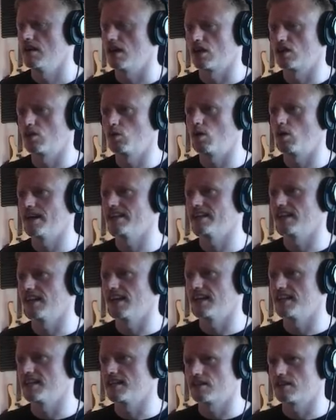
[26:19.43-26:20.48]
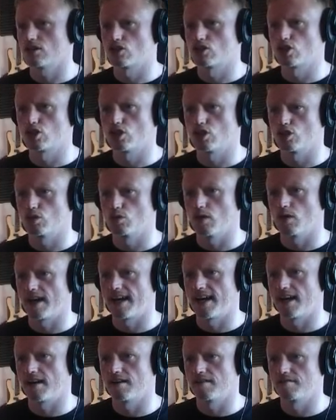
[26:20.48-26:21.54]
I quite like to
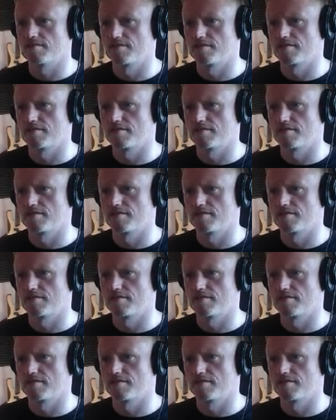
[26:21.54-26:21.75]
have